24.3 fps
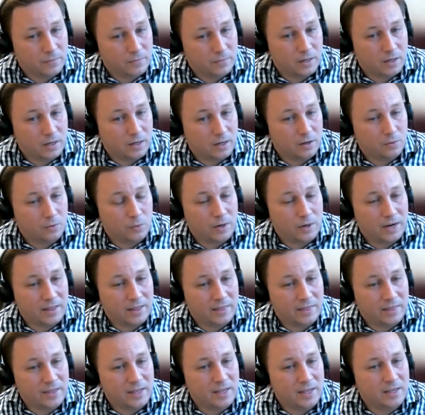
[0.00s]
uh, what I
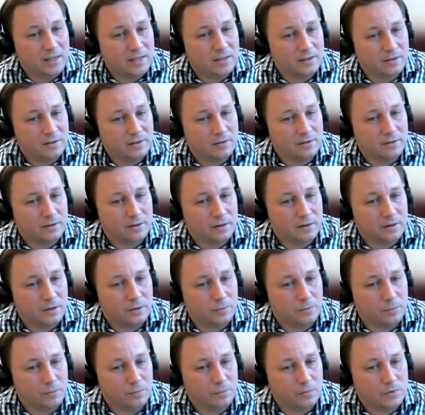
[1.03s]
think
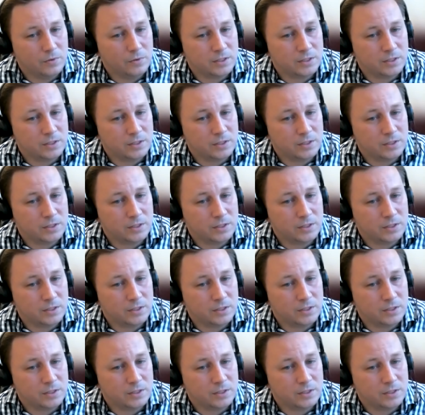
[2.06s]
um,